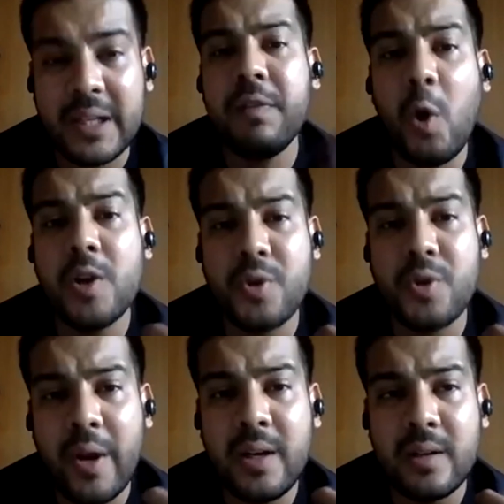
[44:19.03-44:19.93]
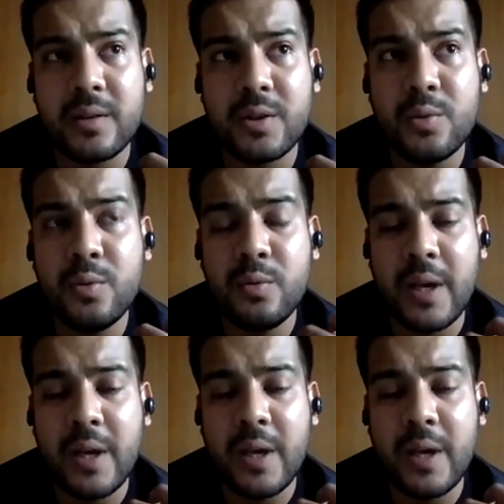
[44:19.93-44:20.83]
But we all joined
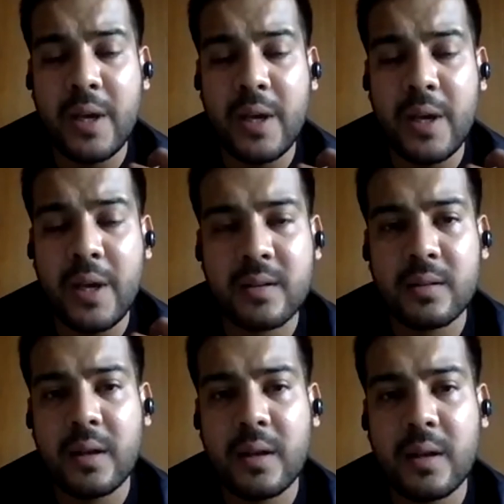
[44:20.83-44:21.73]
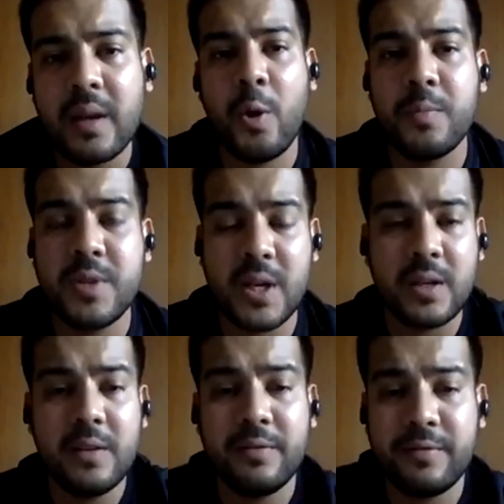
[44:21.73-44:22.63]
to ensure that an
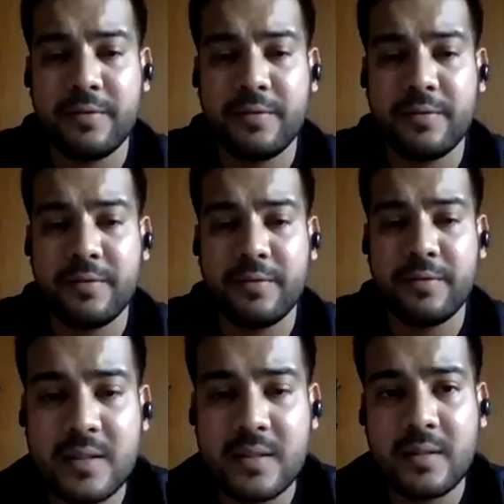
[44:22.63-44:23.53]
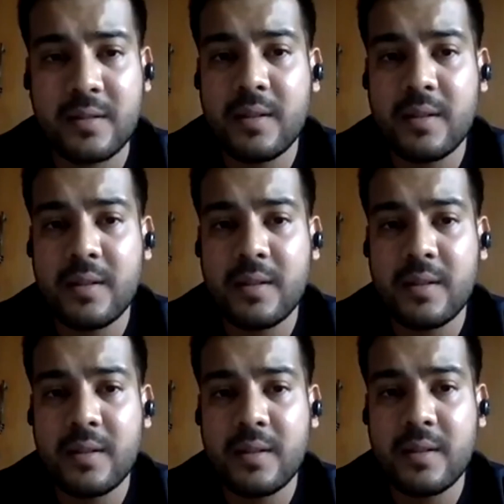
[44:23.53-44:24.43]
objective is
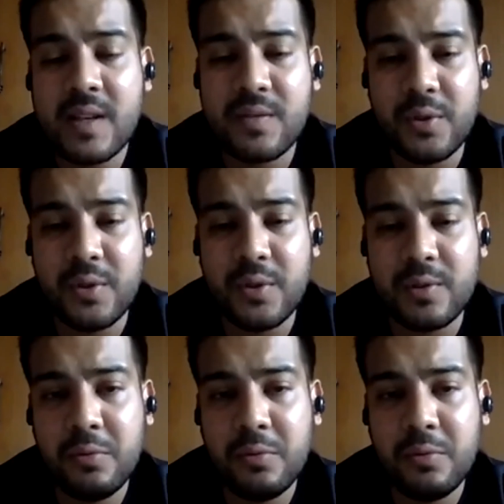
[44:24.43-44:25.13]
successful.